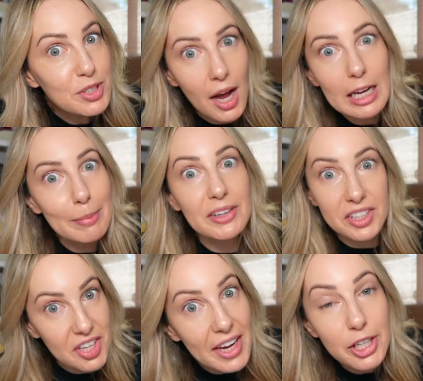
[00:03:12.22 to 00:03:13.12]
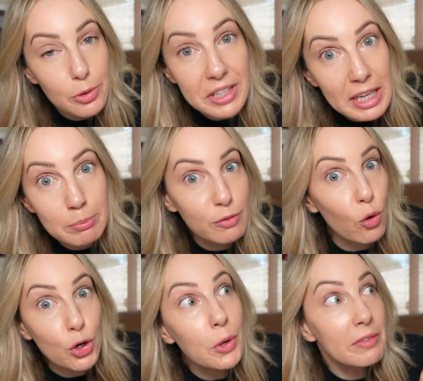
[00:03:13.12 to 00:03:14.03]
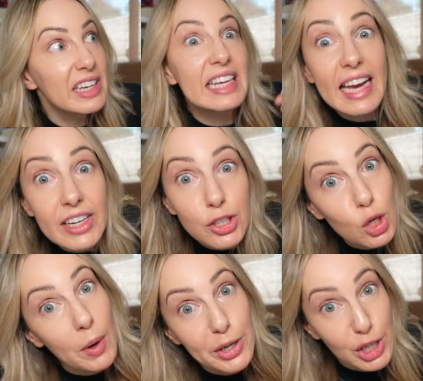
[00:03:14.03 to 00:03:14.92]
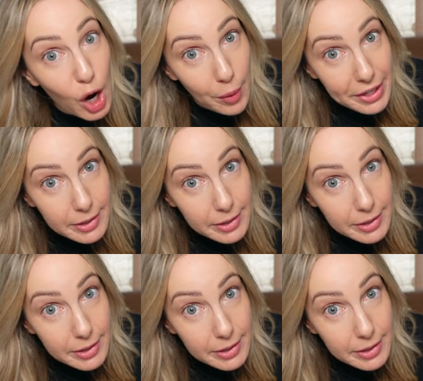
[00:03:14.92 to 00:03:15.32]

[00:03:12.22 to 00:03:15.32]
talking about the tech you need before you even get to where you're going.